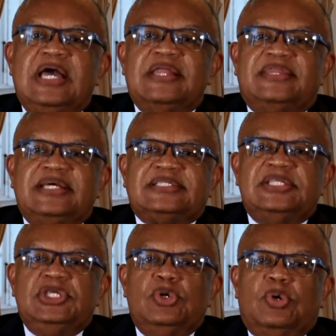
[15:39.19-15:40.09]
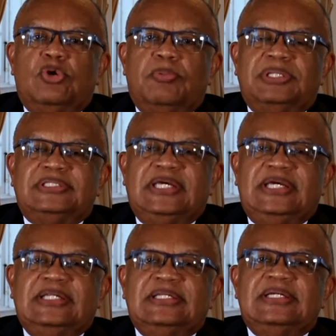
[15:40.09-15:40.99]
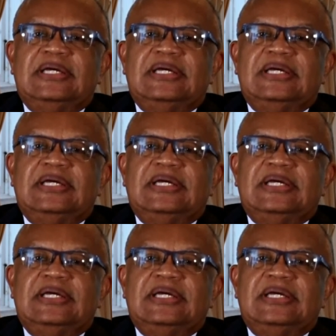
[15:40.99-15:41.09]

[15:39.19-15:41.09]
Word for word: This new global deal